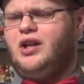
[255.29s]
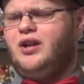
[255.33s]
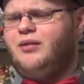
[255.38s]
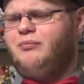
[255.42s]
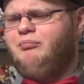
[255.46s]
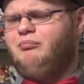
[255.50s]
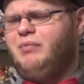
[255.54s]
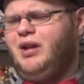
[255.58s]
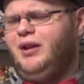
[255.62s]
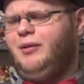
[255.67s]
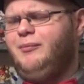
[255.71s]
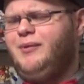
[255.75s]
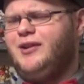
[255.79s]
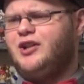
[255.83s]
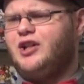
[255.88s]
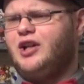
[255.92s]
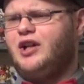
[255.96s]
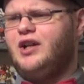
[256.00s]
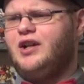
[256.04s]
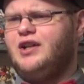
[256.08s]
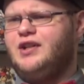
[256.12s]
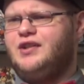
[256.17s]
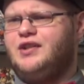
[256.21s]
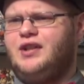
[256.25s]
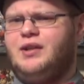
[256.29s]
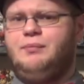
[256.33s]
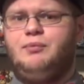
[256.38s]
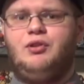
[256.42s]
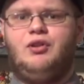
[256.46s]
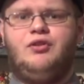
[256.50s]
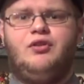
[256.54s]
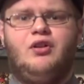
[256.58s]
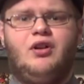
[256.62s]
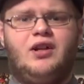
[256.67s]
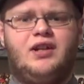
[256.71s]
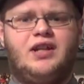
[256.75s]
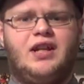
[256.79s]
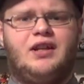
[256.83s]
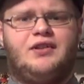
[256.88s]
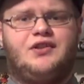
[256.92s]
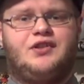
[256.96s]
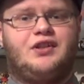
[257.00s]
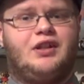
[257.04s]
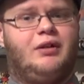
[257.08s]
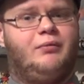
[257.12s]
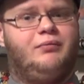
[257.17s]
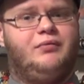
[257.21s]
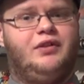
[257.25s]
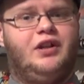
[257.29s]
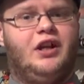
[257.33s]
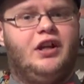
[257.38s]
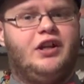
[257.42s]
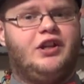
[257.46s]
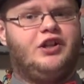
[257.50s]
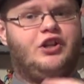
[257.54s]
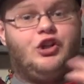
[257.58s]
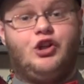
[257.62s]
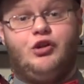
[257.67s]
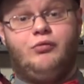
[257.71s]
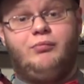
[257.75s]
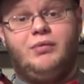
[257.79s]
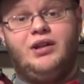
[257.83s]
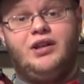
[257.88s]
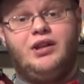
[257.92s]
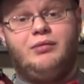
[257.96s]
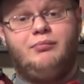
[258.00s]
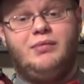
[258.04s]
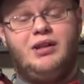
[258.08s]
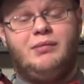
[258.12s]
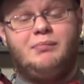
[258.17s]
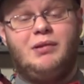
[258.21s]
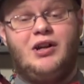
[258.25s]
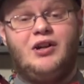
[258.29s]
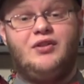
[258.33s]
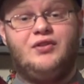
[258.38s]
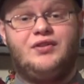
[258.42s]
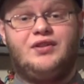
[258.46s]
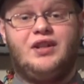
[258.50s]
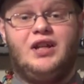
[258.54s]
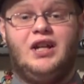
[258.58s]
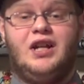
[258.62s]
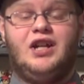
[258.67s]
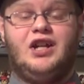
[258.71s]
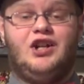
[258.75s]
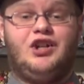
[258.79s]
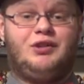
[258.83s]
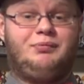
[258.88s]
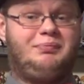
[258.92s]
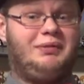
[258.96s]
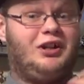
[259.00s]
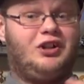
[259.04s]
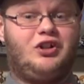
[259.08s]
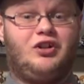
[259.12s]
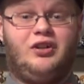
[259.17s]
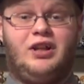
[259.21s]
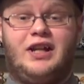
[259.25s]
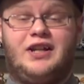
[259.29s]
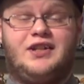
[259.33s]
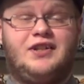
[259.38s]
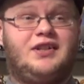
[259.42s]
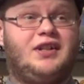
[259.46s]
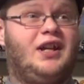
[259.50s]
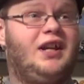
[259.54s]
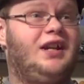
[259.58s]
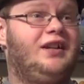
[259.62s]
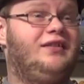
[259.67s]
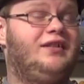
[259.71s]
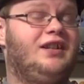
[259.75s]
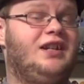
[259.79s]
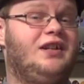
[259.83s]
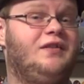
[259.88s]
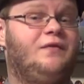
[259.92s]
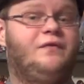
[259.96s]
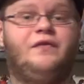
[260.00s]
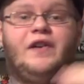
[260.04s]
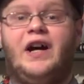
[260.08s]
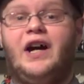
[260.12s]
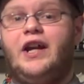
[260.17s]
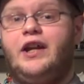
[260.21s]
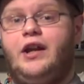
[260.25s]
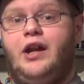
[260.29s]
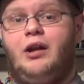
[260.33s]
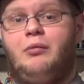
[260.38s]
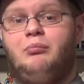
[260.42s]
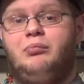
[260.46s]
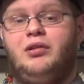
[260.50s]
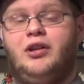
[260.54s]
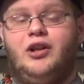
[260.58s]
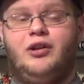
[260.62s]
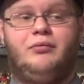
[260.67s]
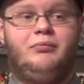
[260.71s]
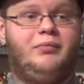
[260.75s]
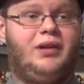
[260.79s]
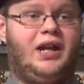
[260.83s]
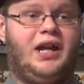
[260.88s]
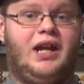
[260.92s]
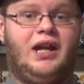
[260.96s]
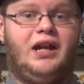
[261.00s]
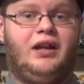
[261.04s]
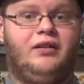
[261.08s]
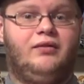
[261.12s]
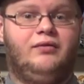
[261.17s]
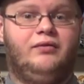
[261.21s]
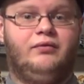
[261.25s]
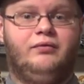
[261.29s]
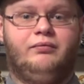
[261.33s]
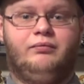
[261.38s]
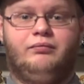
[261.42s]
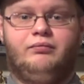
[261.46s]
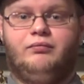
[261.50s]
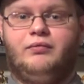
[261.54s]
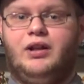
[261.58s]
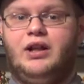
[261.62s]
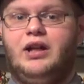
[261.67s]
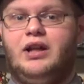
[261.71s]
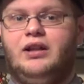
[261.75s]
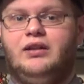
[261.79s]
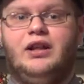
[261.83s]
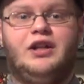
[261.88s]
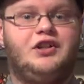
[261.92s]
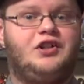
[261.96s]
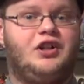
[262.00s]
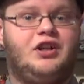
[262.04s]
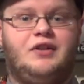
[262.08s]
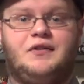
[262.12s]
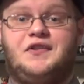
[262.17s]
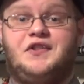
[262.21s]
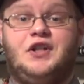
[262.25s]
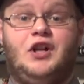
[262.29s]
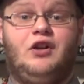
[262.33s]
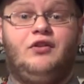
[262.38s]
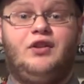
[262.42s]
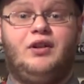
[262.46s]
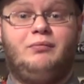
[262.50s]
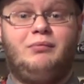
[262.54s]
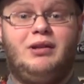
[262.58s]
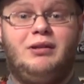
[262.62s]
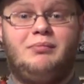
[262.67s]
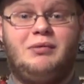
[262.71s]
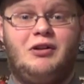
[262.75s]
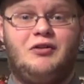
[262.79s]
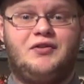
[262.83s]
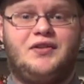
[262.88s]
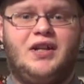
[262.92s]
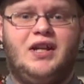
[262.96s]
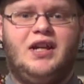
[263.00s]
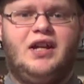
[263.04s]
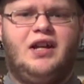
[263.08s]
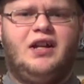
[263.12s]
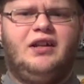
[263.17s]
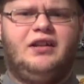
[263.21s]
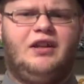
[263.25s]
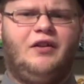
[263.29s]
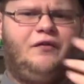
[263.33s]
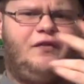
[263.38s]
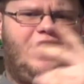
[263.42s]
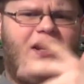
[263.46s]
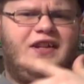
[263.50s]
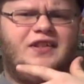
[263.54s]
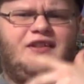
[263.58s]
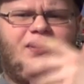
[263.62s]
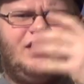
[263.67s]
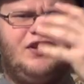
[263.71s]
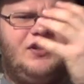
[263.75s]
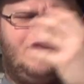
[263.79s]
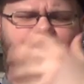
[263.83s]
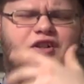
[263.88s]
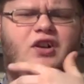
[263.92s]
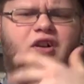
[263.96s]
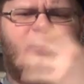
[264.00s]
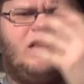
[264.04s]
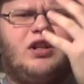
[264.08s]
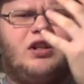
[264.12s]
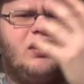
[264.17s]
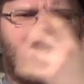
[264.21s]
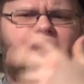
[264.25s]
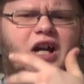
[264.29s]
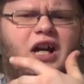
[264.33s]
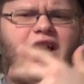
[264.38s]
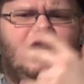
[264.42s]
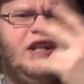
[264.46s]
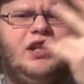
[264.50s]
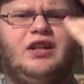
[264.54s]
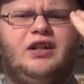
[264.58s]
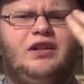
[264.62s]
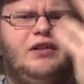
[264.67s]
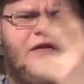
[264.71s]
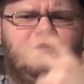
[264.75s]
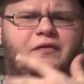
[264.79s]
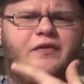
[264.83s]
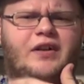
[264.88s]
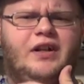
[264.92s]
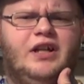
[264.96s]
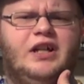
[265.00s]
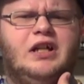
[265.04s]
Mainly because if you look at some of the human Amiibos, especially like, say, the Fire Emblem and Legend of Zelda Amiibos, the faces look kind of